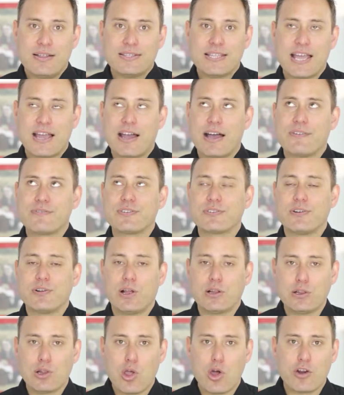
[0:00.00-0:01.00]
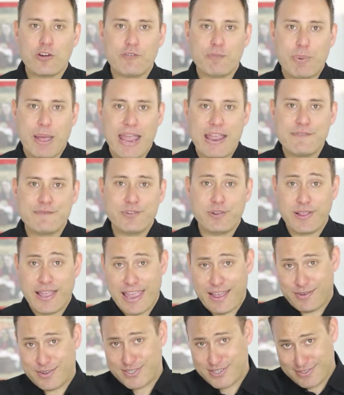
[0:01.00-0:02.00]
Now, after a lot of painful
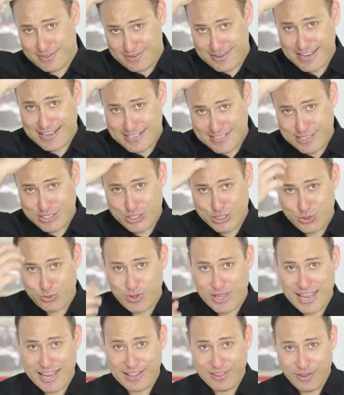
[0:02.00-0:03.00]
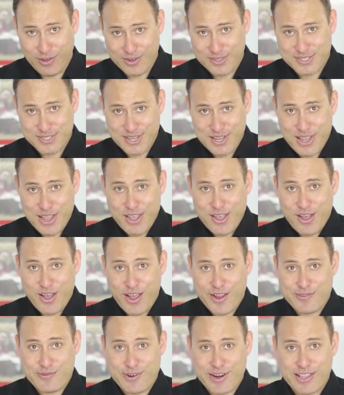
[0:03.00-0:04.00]
hours and additional hair loss,
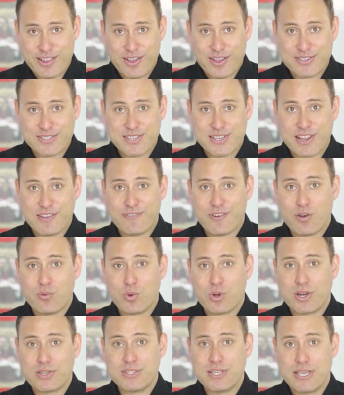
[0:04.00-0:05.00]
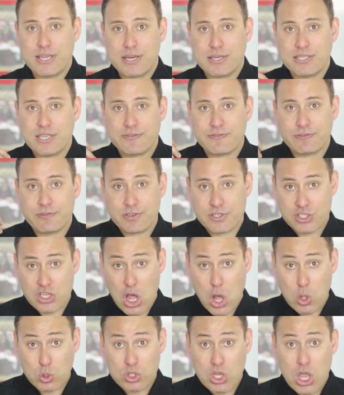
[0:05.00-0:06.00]
I realized that if I wanted to get a different
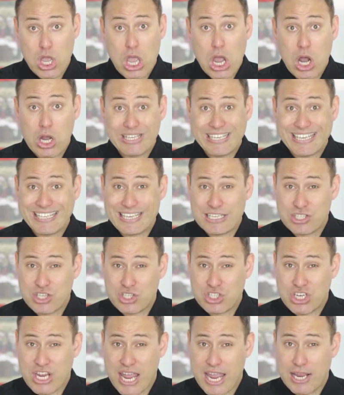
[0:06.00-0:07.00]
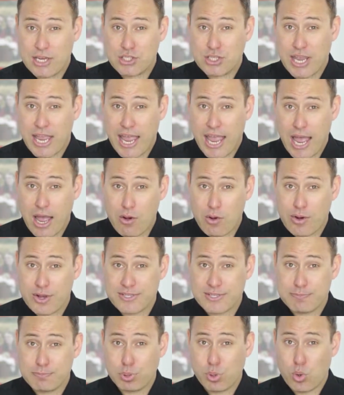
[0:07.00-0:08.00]
result, I needed to change how I
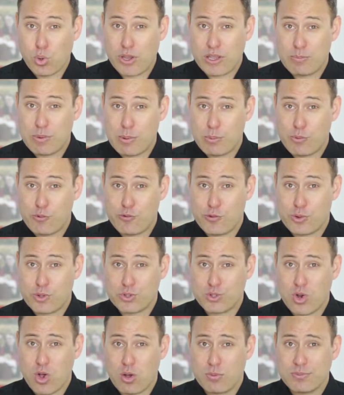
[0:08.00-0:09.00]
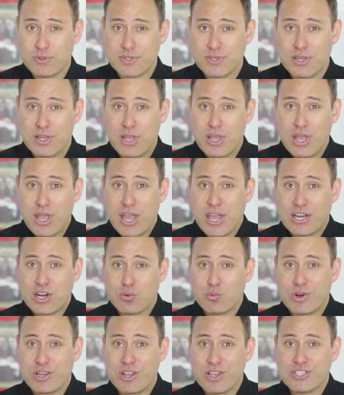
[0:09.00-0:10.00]
was employing people for the jobs. And I
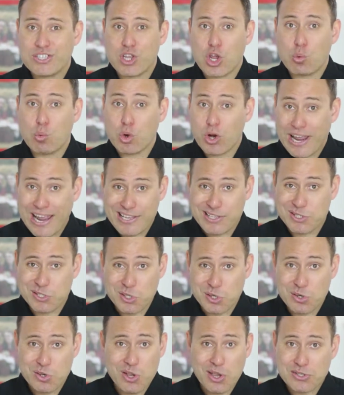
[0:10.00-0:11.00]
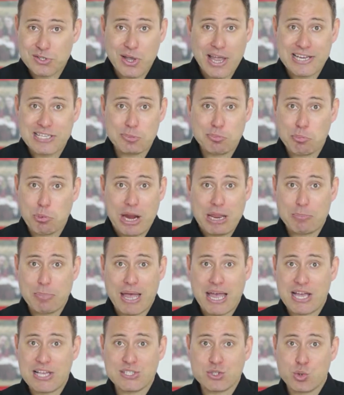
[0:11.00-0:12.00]
realized that what I had to do is I had to break
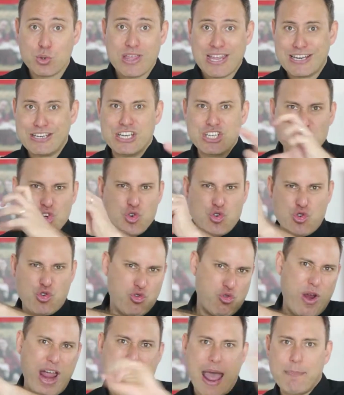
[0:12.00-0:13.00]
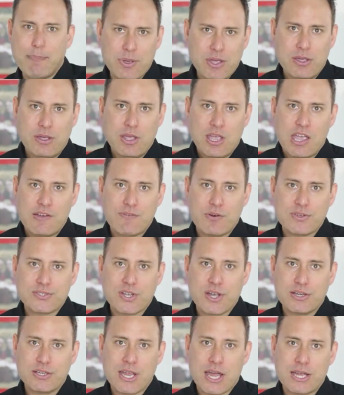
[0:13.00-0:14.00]
past all that initial crap if I was
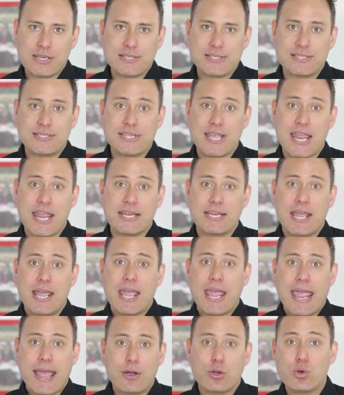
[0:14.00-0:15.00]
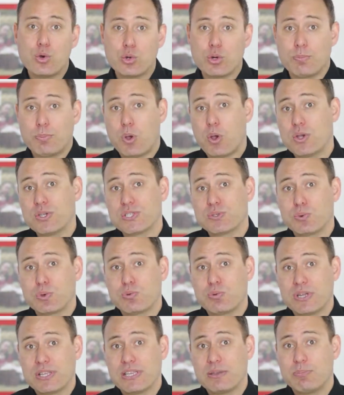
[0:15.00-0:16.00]
going to understand how good a person
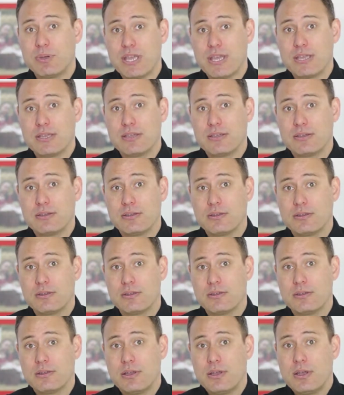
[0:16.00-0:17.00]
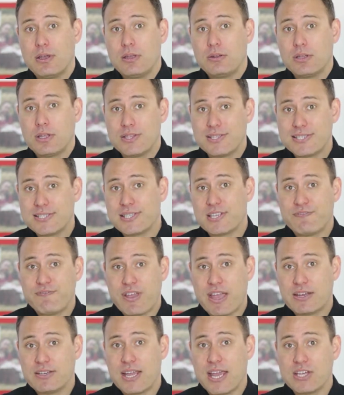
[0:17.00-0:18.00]
would really be. Now, this is the
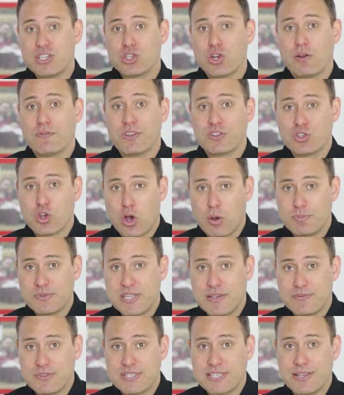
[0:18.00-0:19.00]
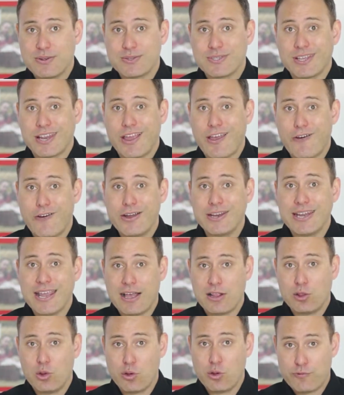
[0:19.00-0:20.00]
foundation of the top 7 skills that I
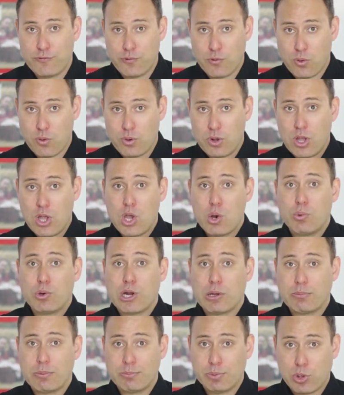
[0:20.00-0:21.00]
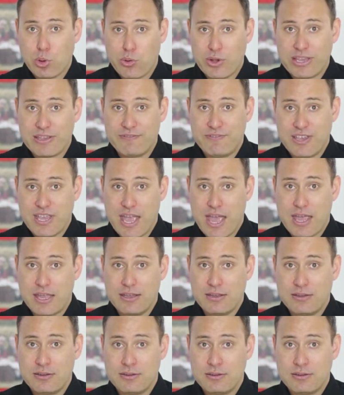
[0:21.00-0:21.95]
now look for when I'm employing a VA.